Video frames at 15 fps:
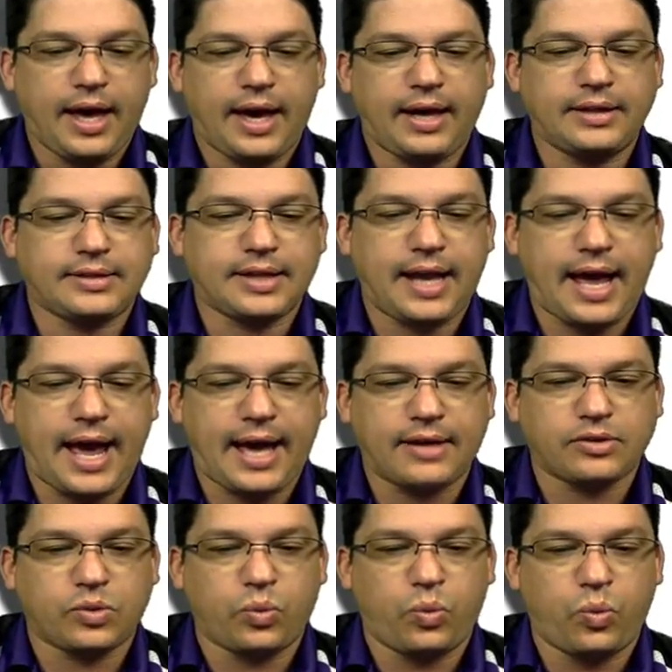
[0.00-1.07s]
and it's going to
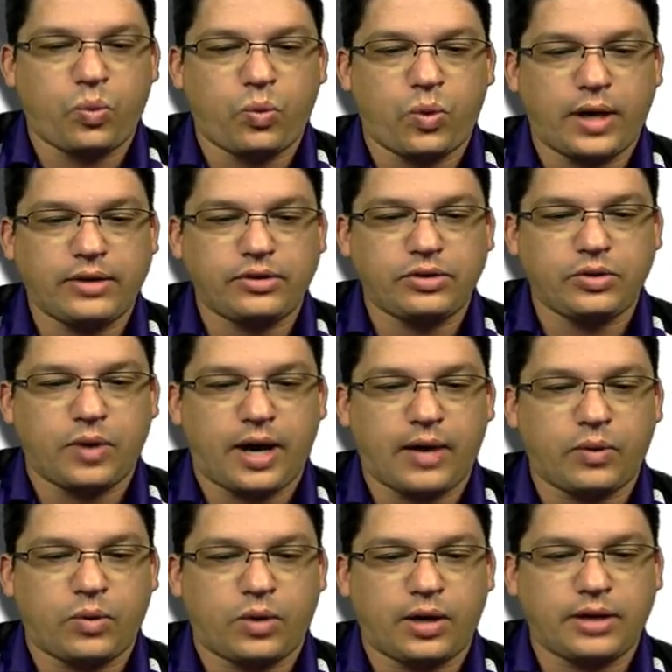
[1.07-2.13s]
ask what do I
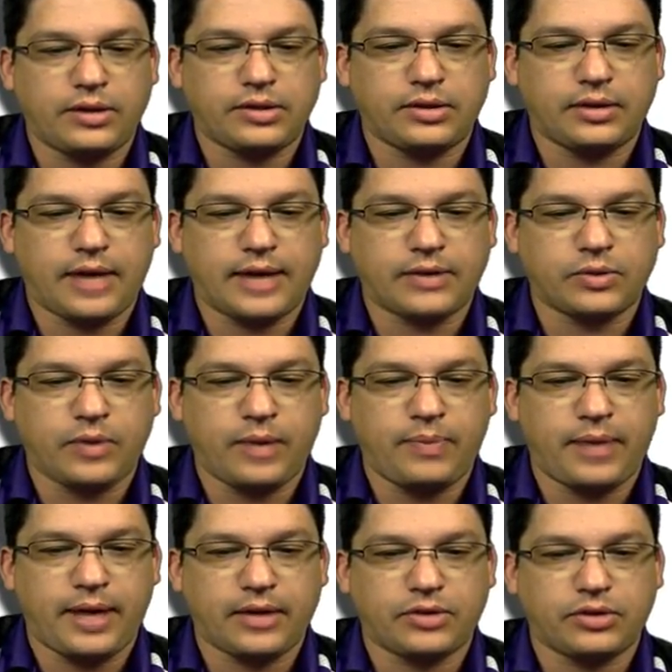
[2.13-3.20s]
want as a web
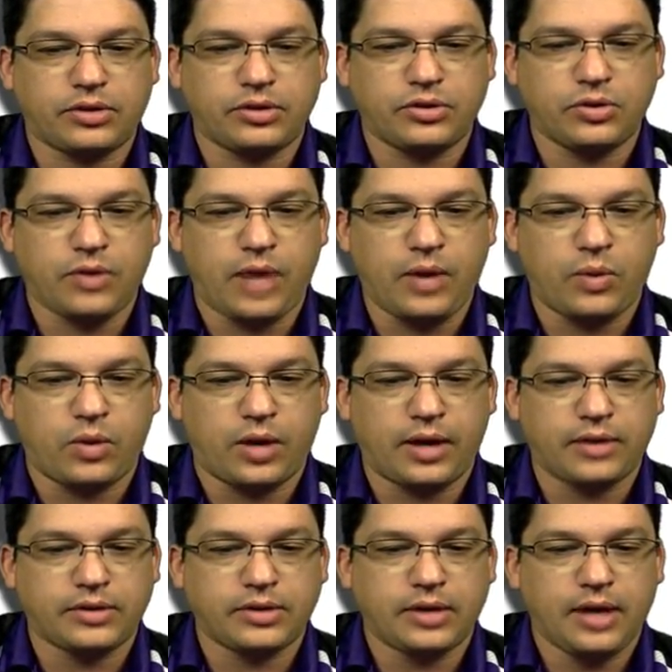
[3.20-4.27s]
page? Do I
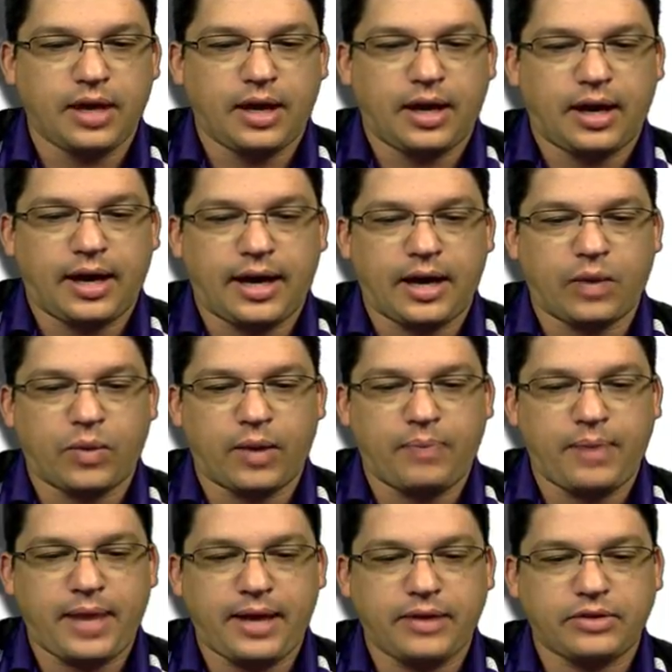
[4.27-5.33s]
want a web
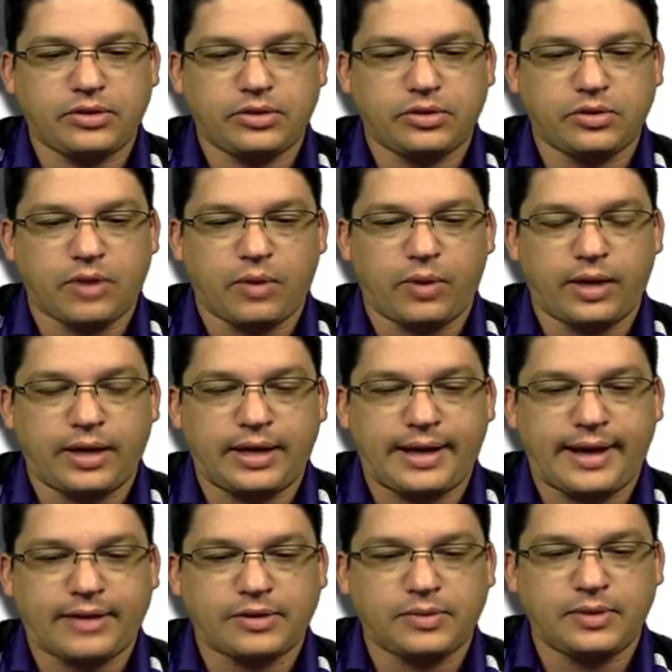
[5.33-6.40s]
page? Do I want an
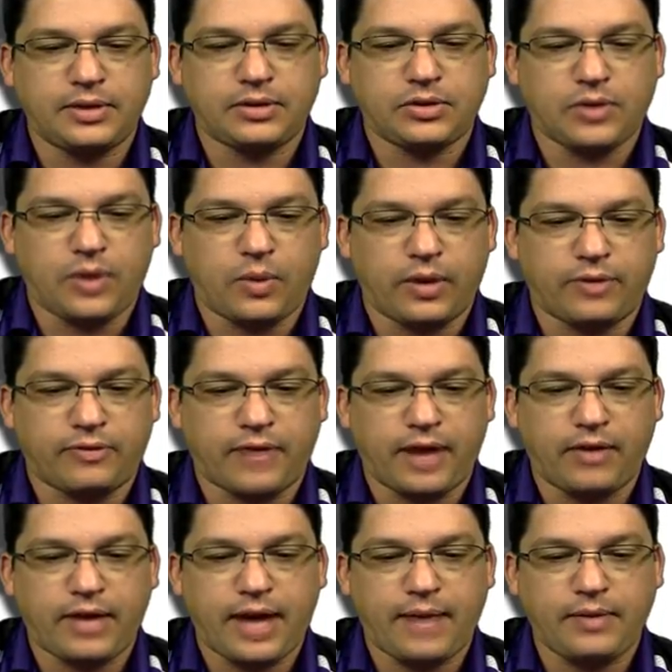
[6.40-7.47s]
announcement? Do I want a
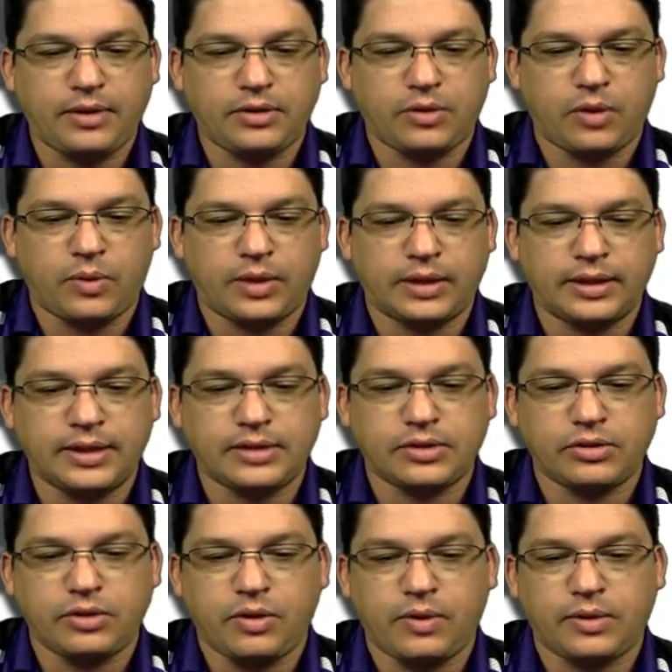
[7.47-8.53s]
file cabinet? Do I want a list
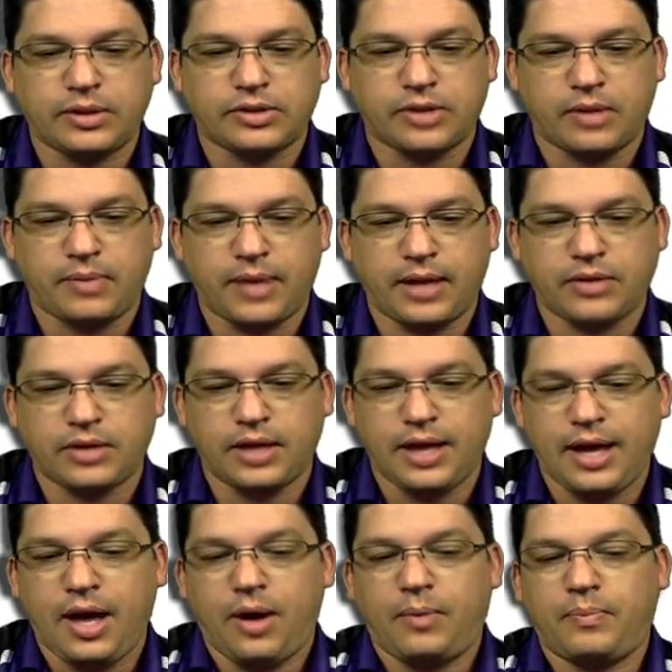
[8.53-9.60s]
or do I want a start page?
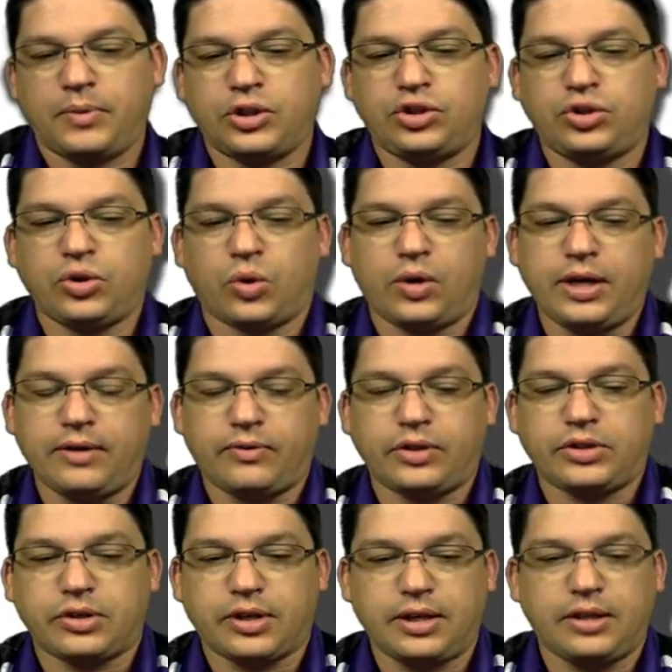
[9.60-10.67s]
Majority of
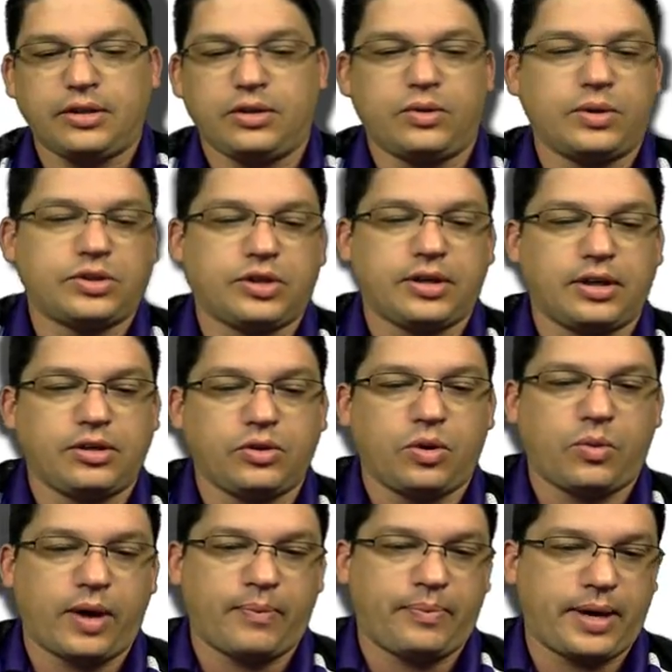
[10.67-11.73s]
what you're going to do is you're going to do
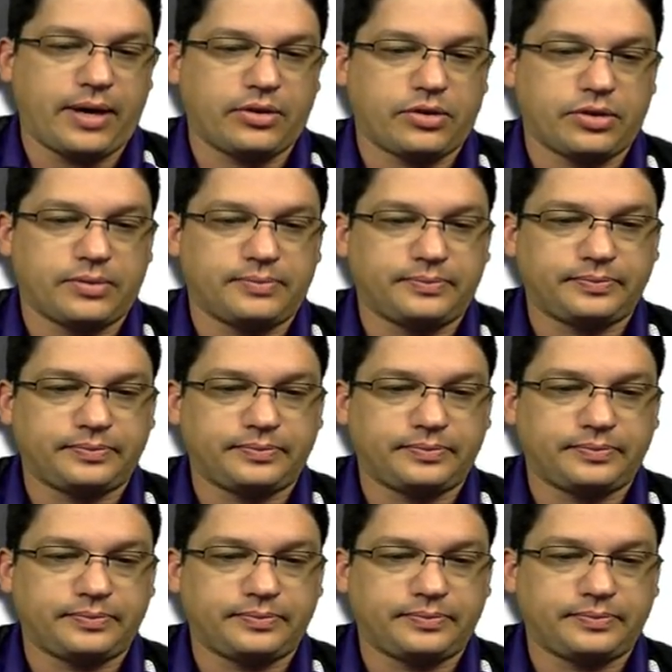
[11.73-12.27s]
a web page.